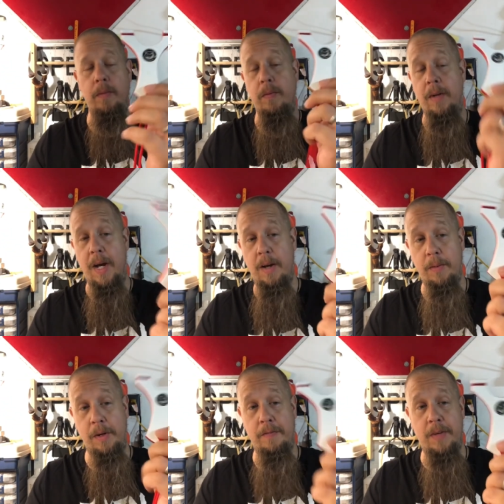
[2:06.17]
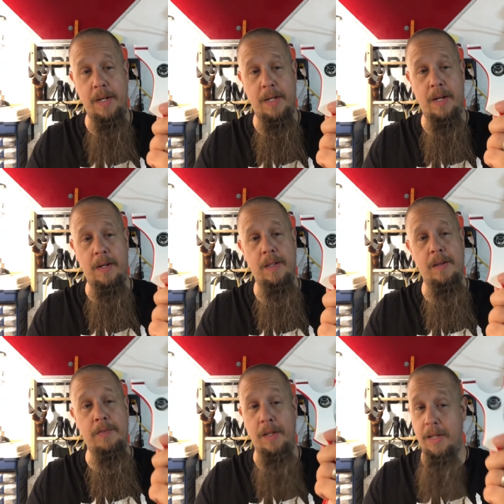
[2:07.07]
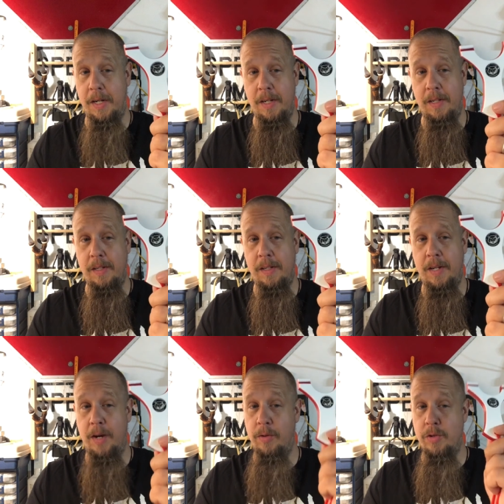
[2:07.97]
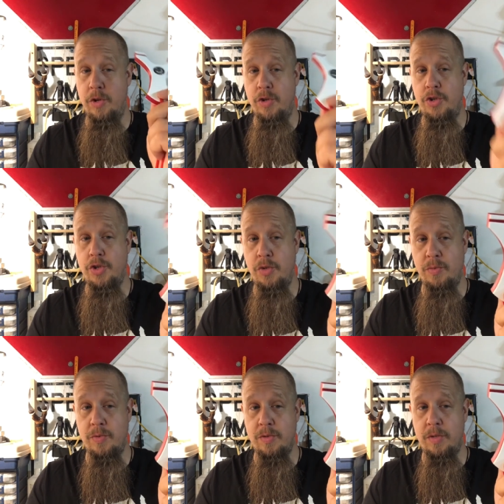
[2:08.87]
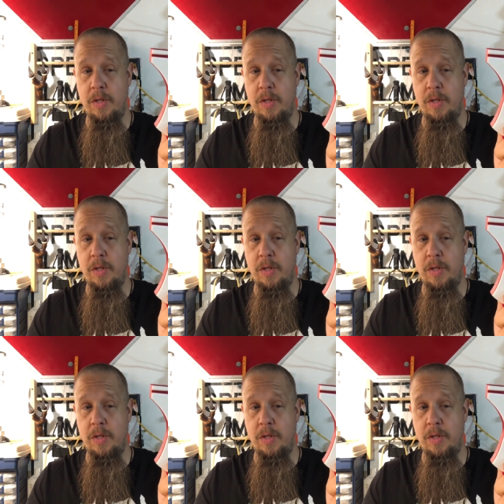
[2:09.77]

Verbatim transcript: Now we're gonna find out if I like it, how it shoots